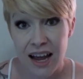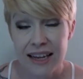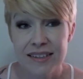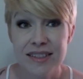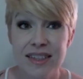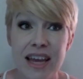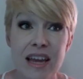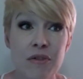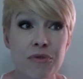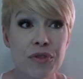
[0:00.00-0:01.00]
I
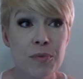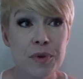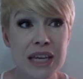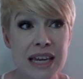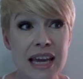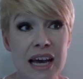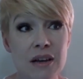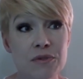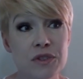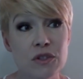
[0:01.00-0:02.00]
save the
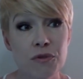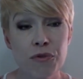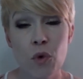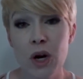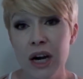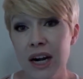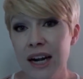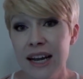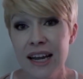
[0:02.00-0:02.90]
PDFs for,